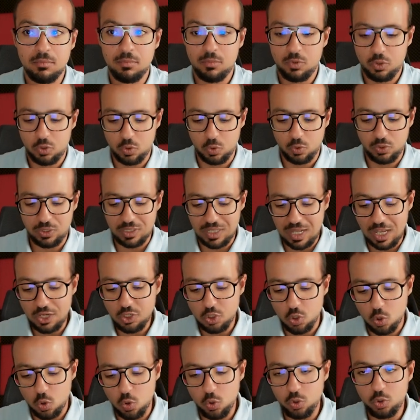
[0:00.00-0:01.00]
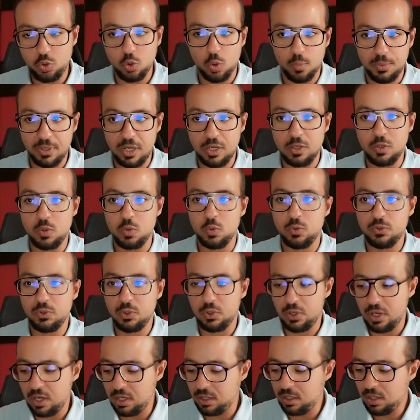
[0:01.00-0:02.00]
So slash O to open a new
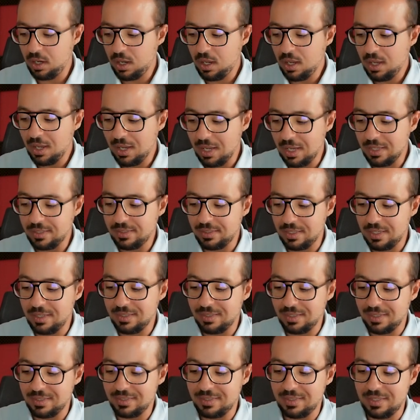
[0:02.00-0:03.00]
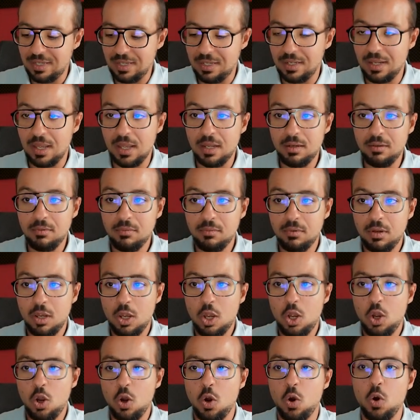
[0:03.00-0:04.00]
screen, SE16N
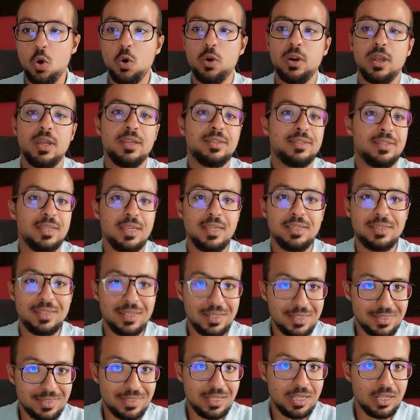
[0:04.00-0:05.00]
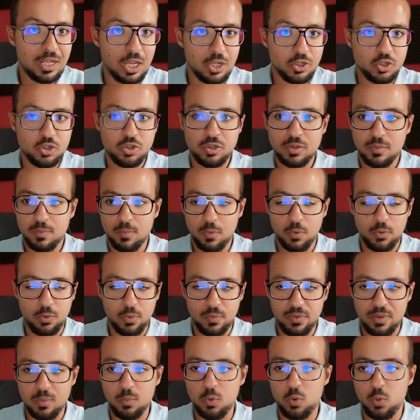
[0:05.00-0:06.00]
or SE16H. Both
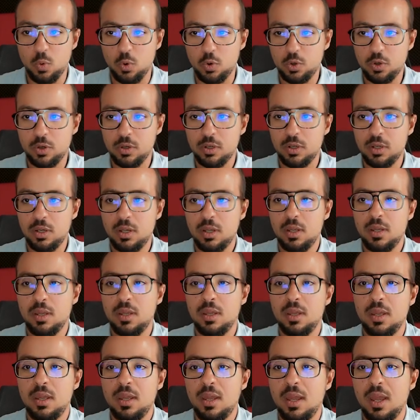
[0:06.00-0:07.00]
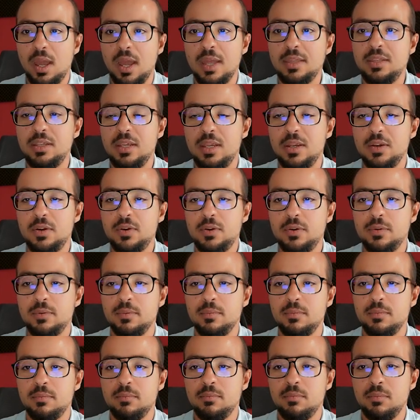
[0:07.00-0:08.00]
of them will work. And here
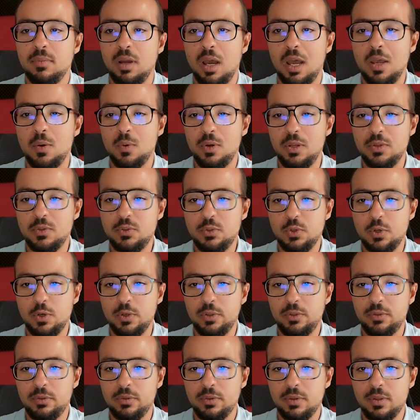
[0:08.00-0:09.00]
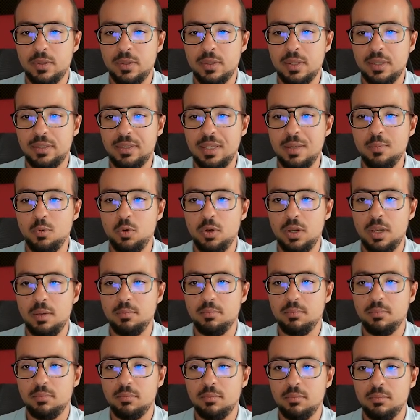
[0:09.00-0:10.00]
I will insert the table
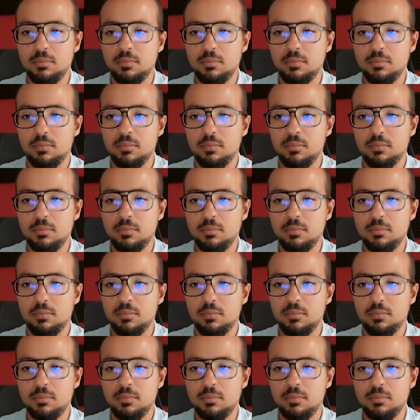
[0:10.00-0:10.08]
name.